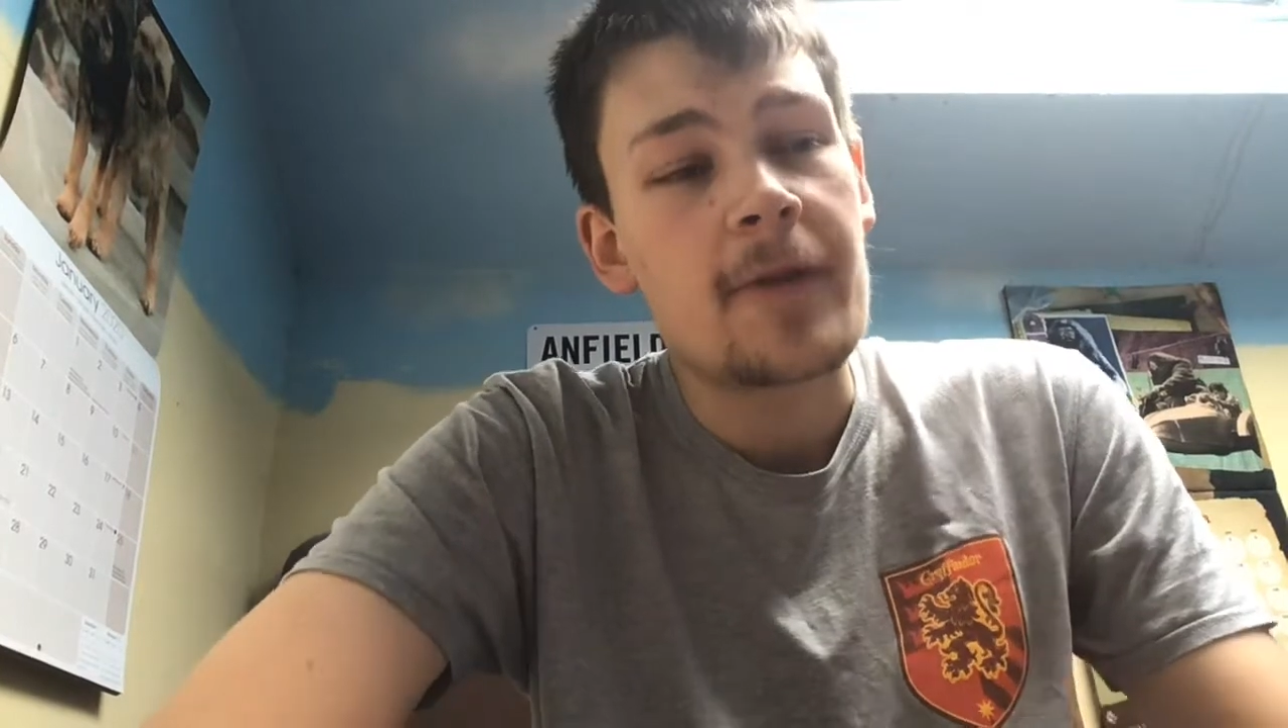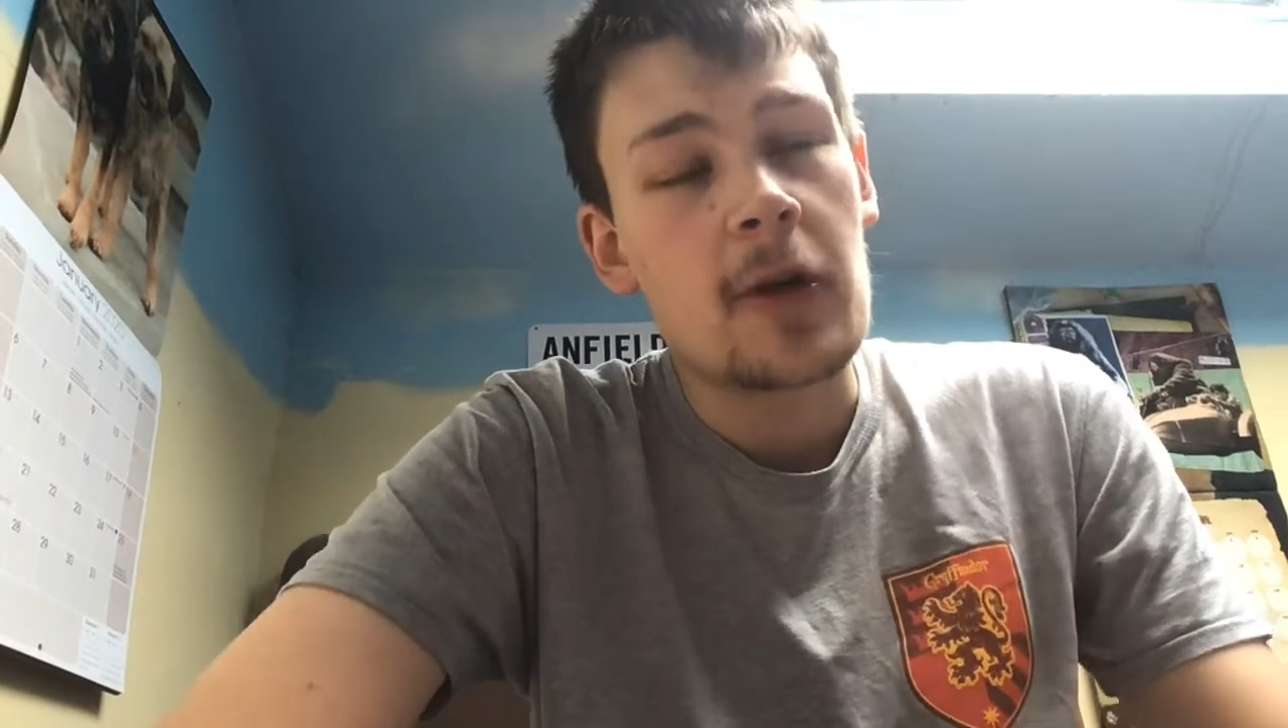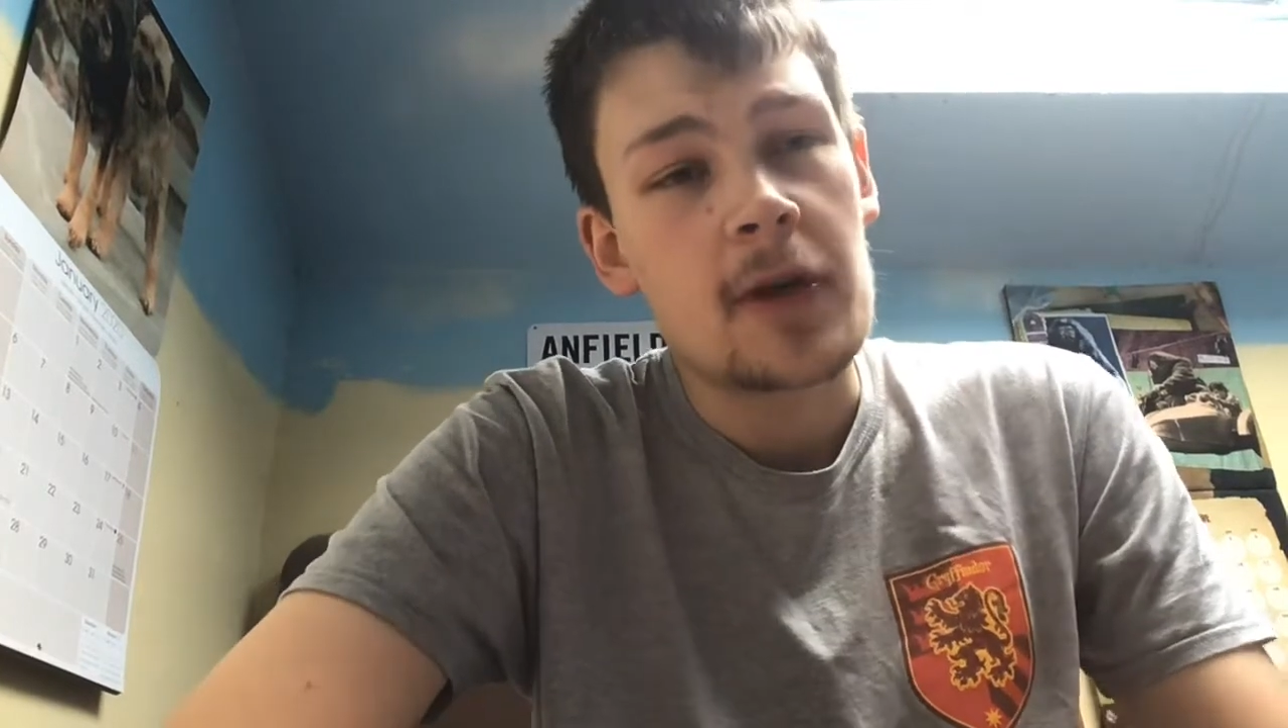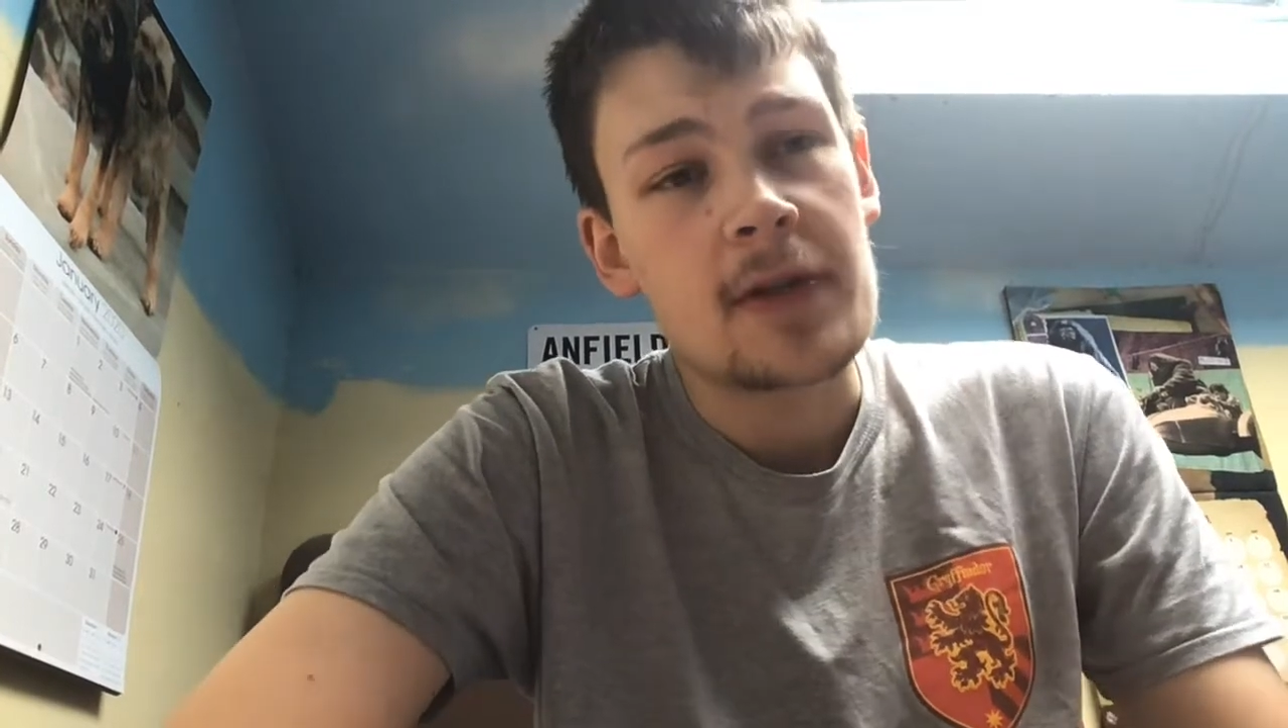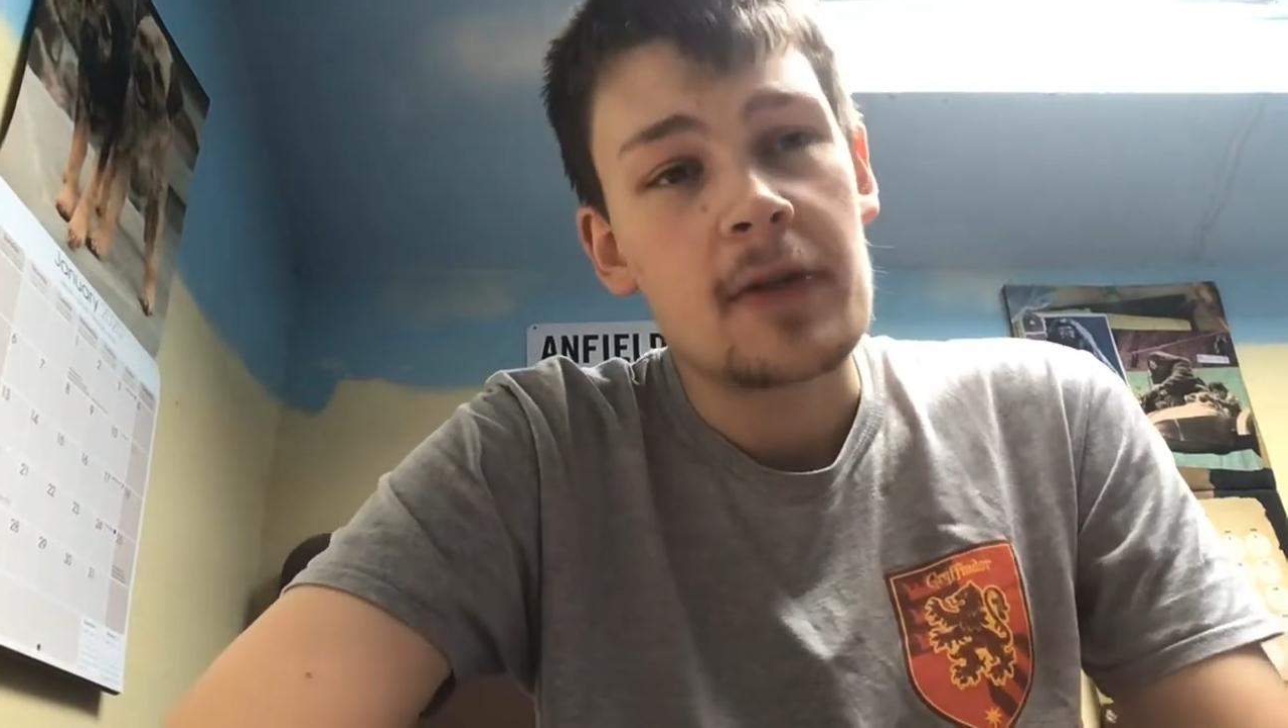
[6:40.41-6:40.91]
for
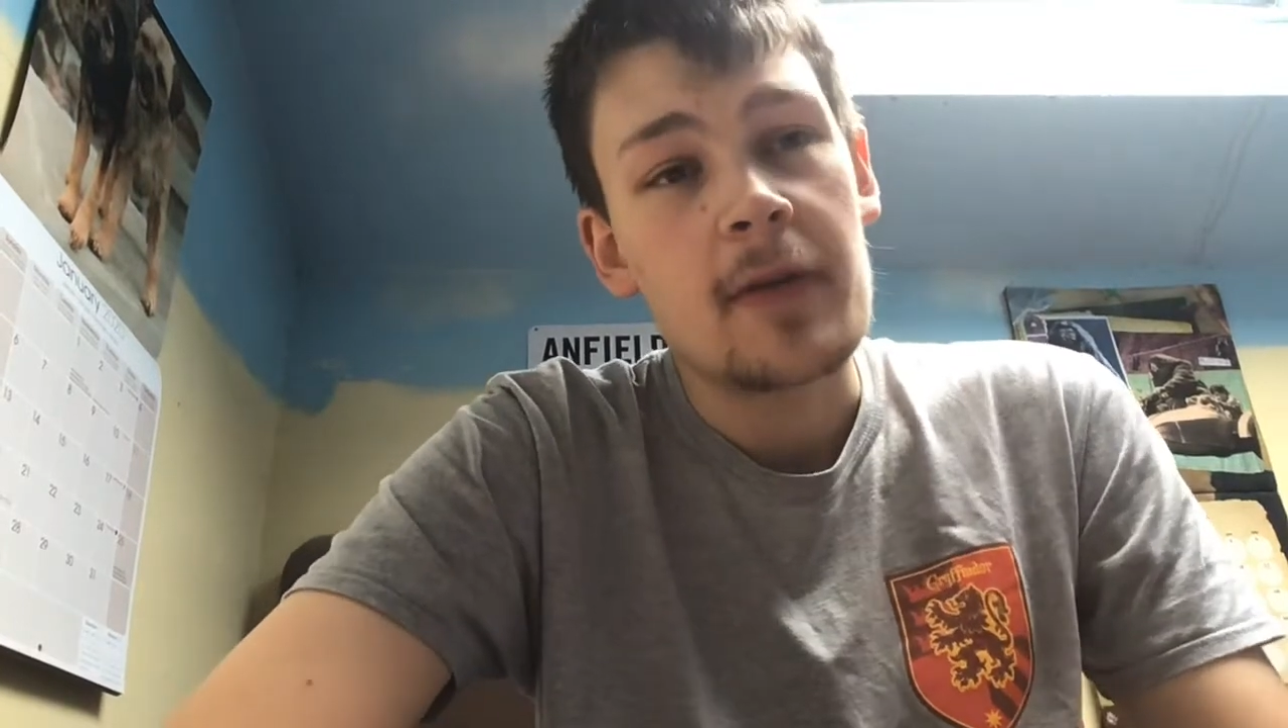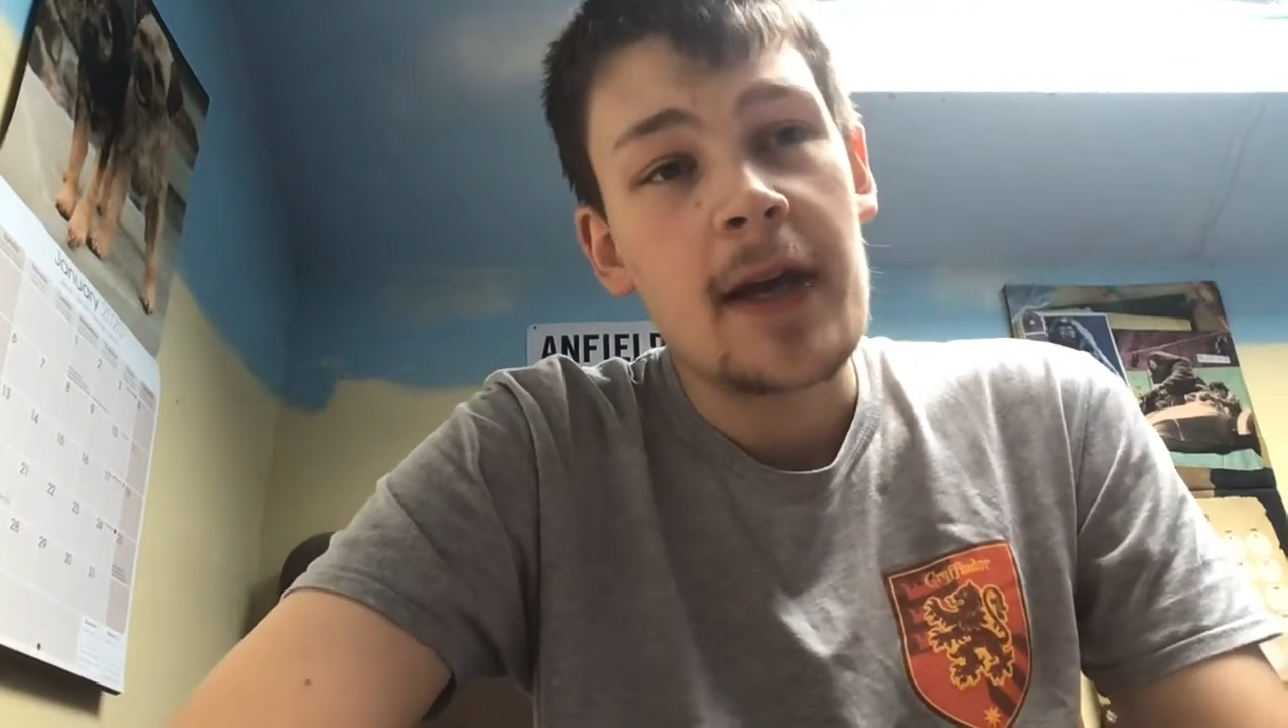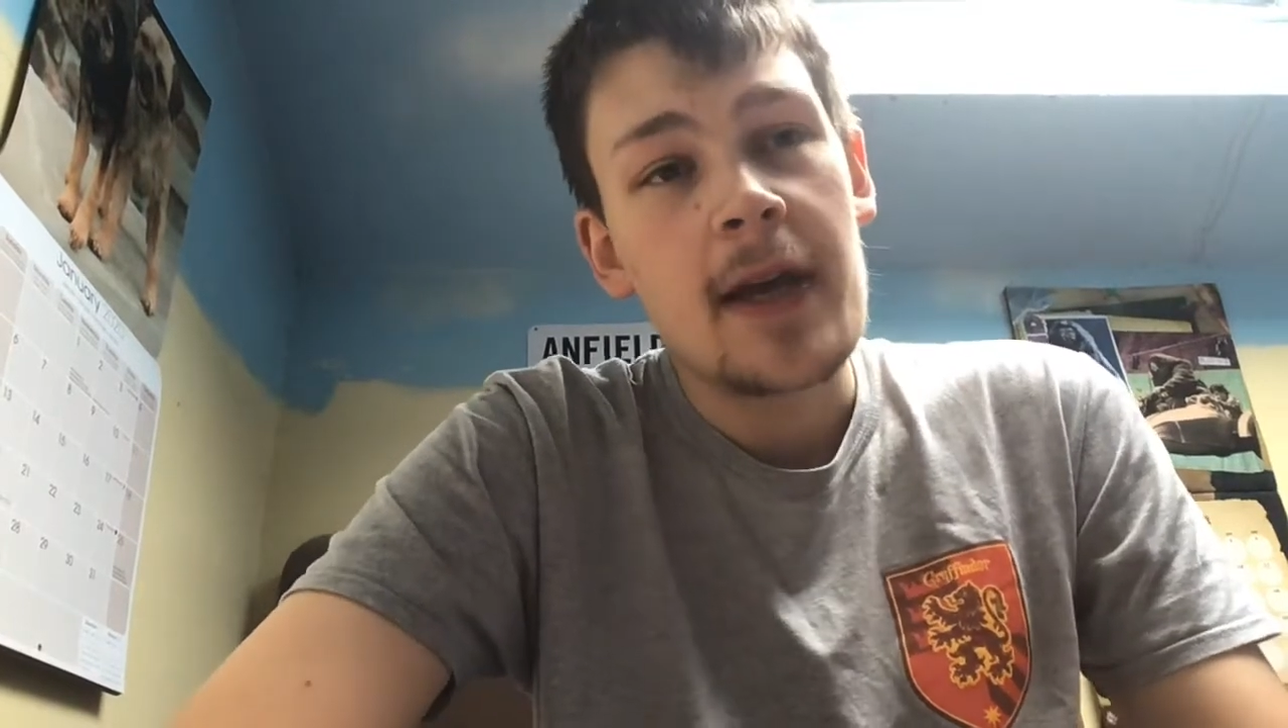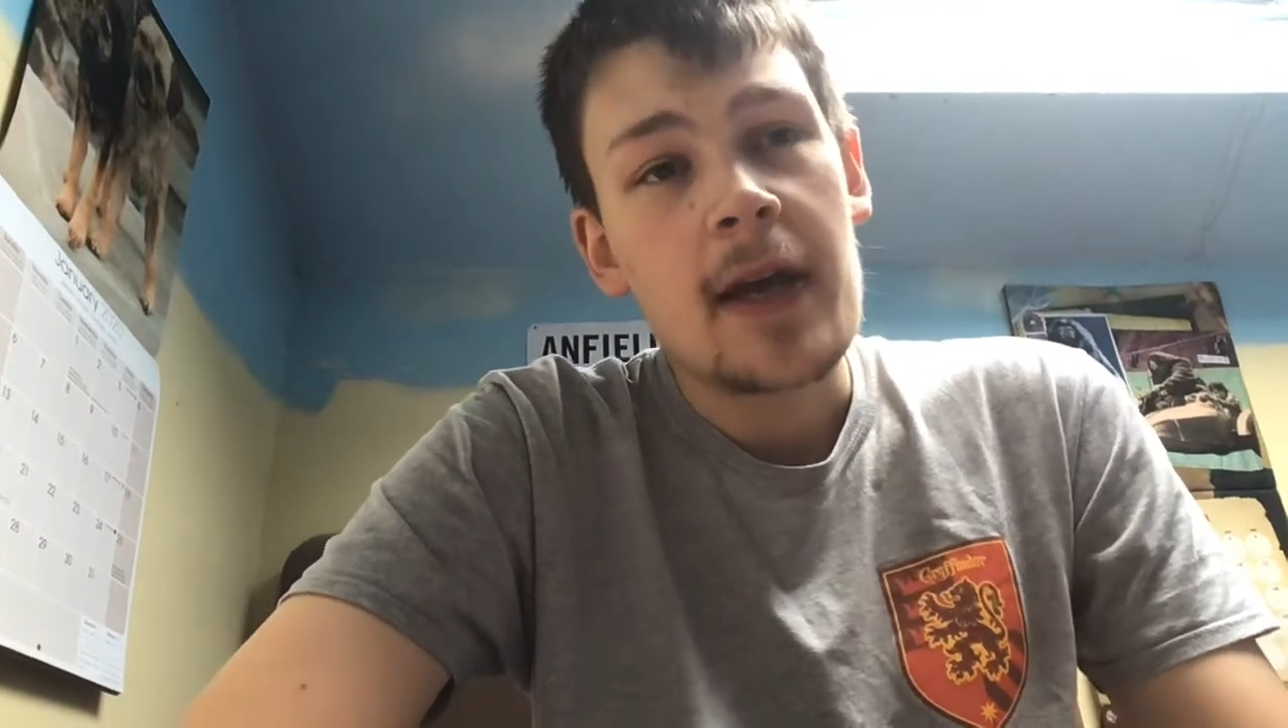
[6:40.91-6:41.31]
Arsenal.